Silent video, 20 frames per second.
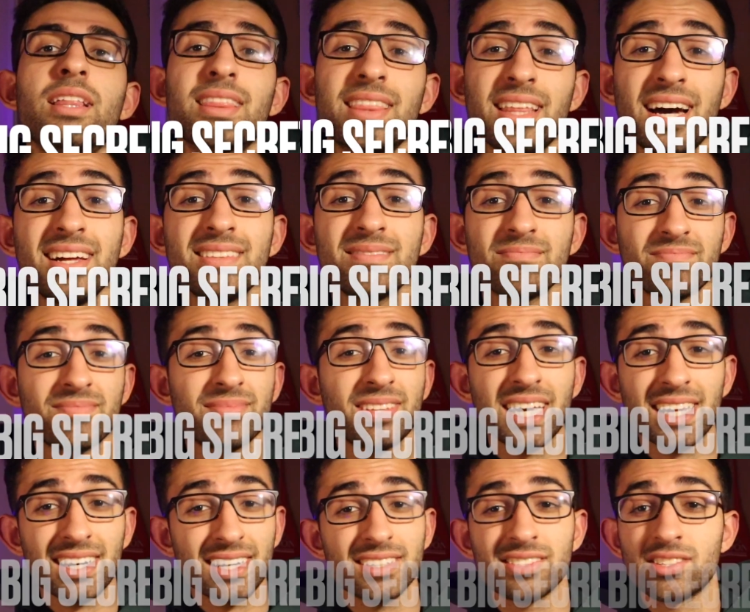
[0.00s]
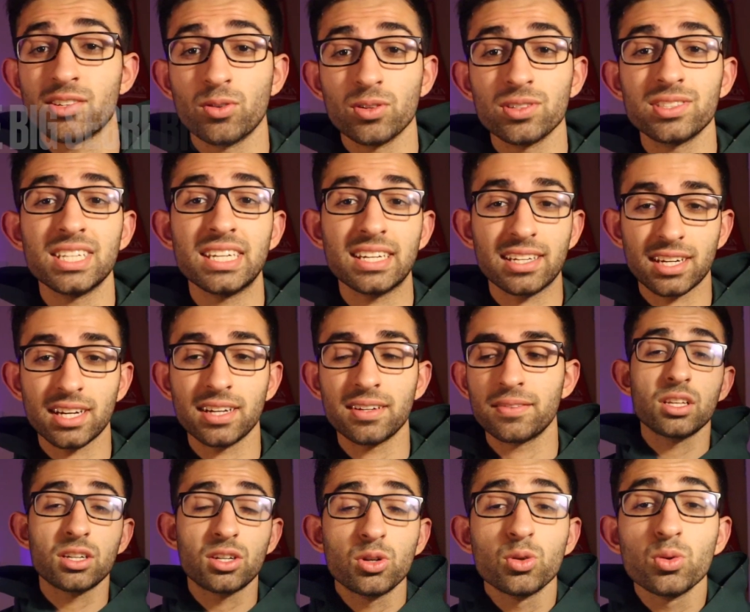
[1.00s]
that there is no
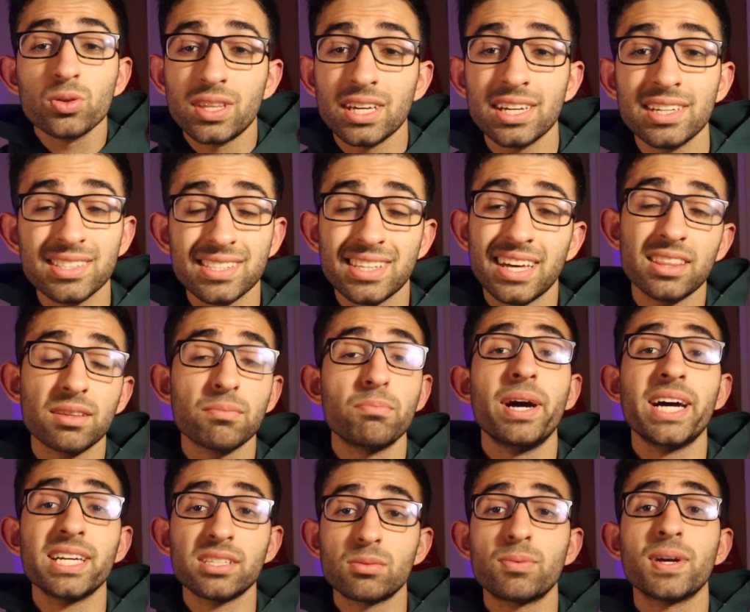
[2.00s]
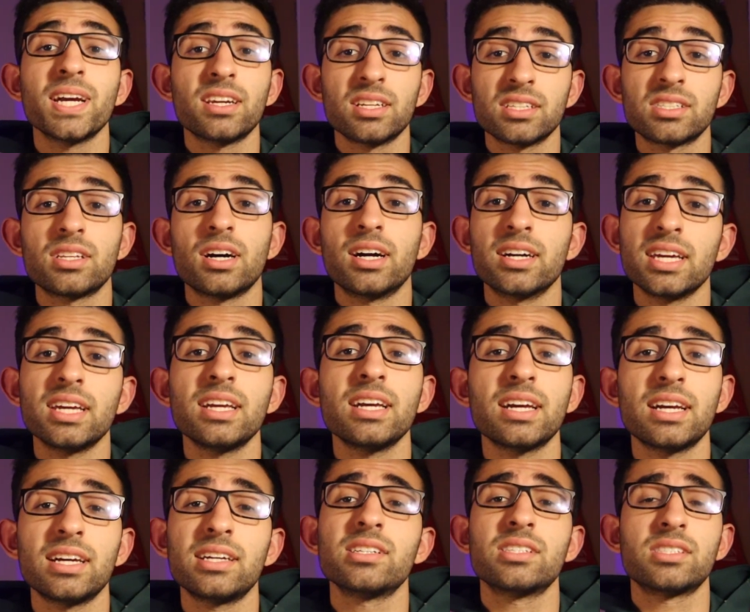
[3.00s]
secret. The truth is that the best way to
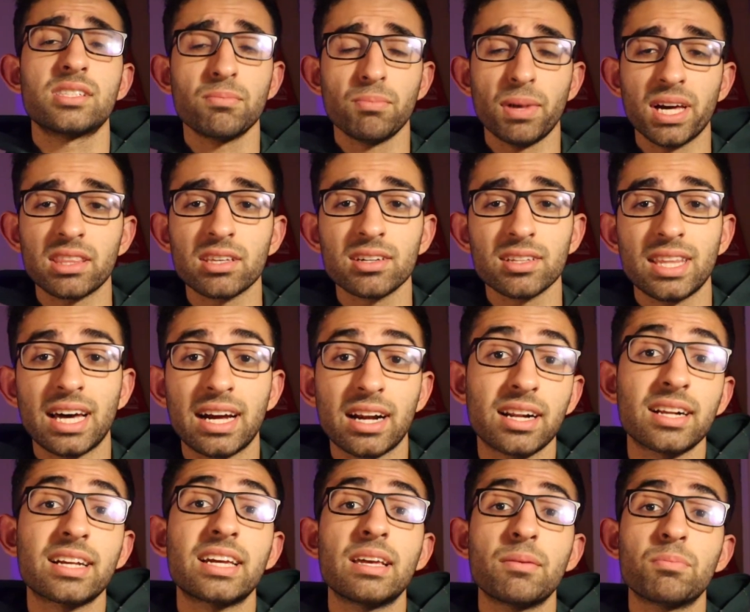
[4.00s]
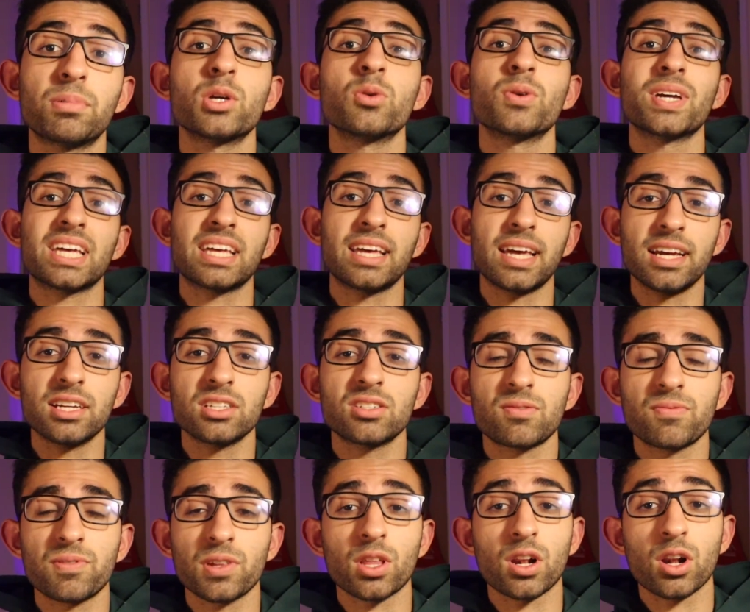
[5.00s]
study is the method that will keep you
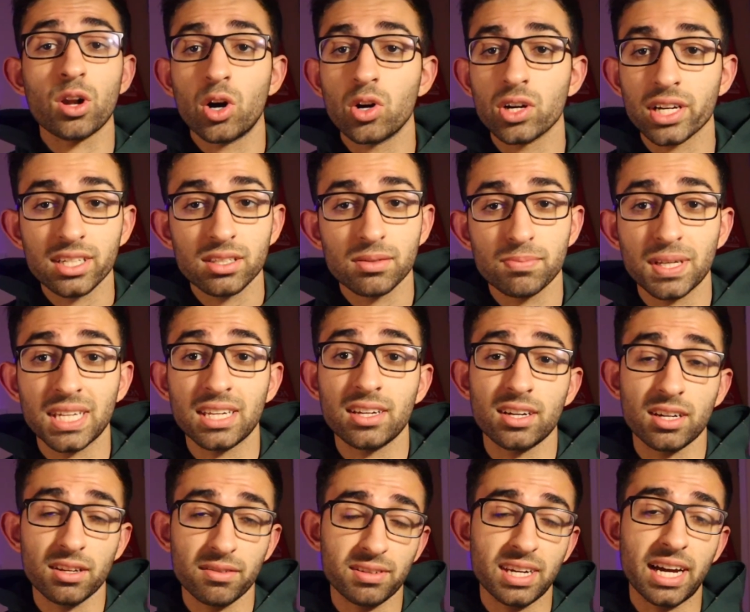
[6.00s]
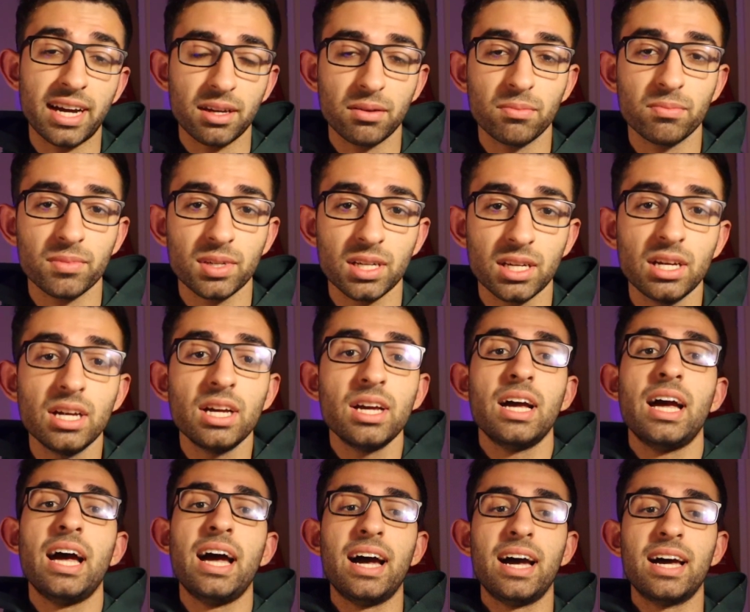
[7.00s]
engaged for the longest period of time,
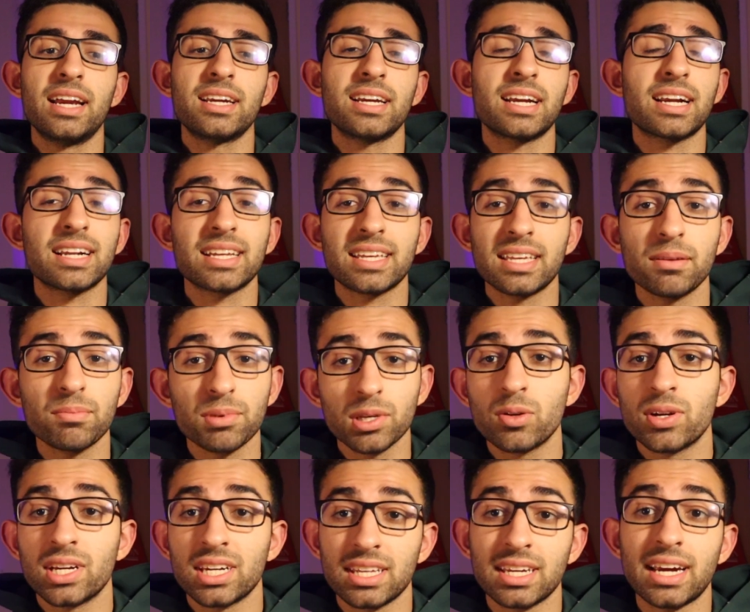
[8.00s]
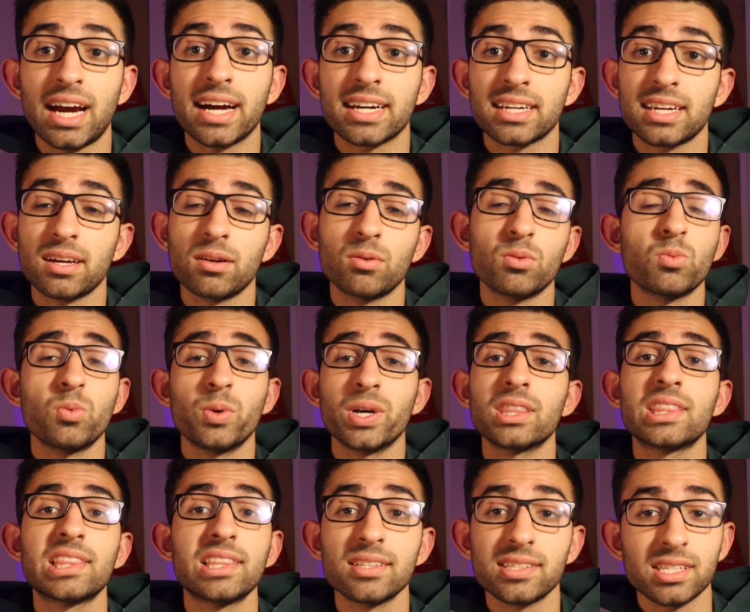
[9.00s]
and it'll keep you interacting
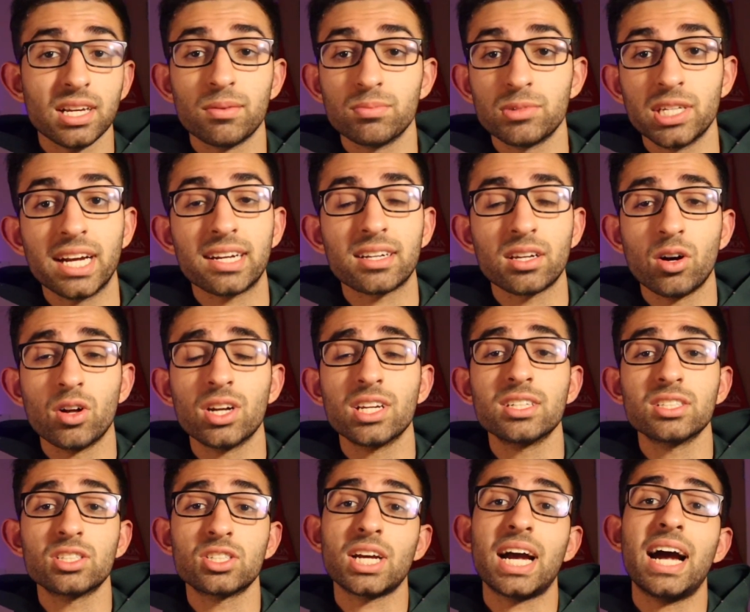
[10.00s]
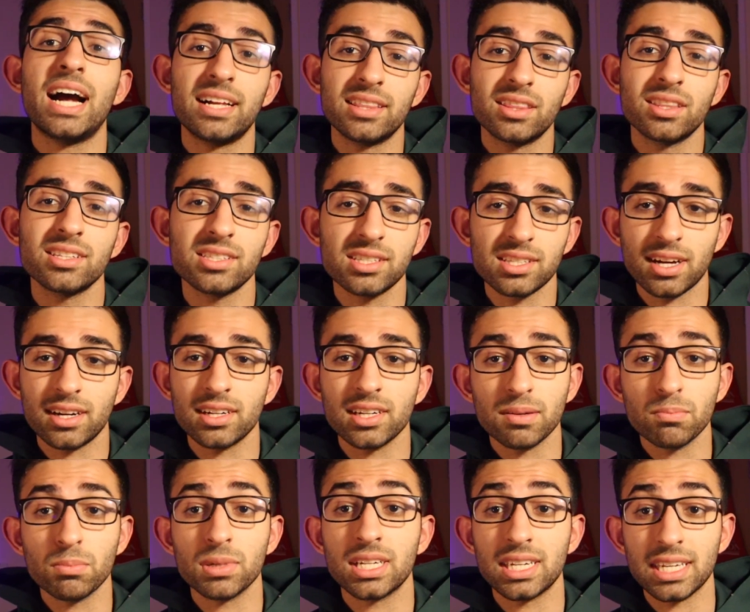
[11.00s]
with the subject knowledge and the
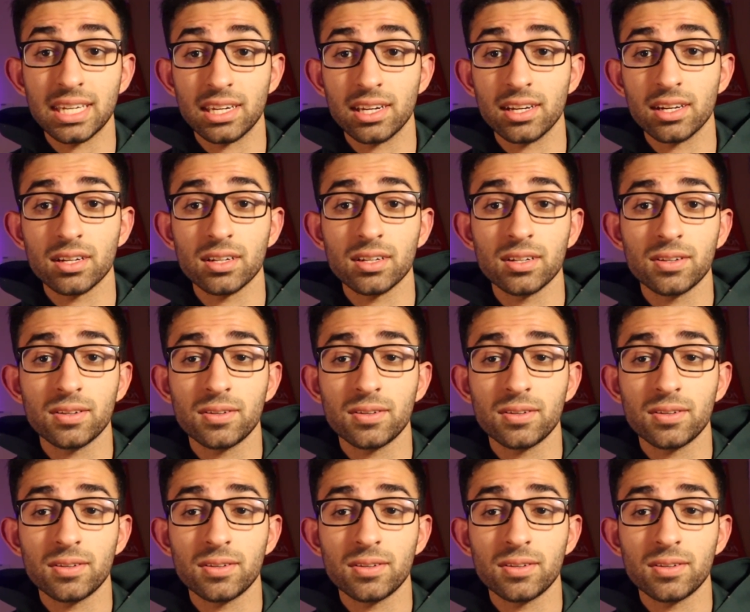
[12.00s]
study material.